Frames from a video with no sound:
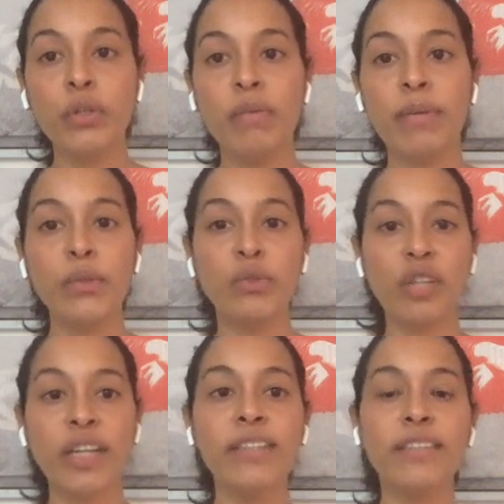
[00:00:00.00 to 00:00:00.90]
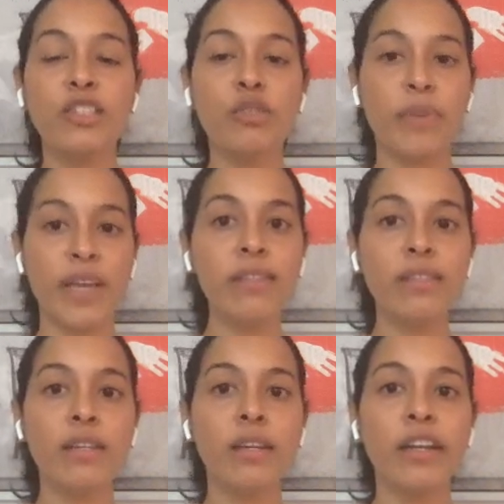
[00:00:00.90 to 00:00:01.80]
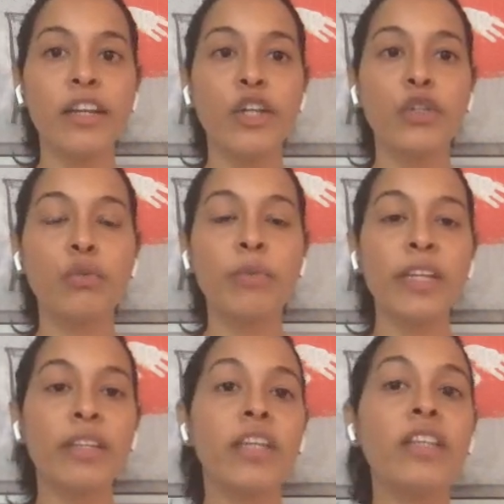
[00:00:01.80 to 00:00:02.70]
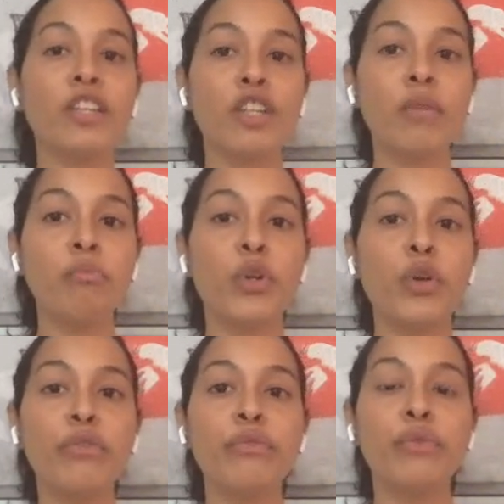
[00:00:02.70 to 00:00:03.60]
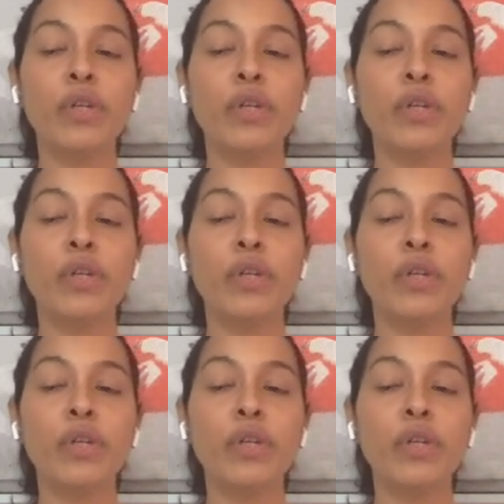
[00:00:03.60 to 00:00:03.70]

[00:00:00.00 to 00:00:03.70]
about trying its best to maintain the number of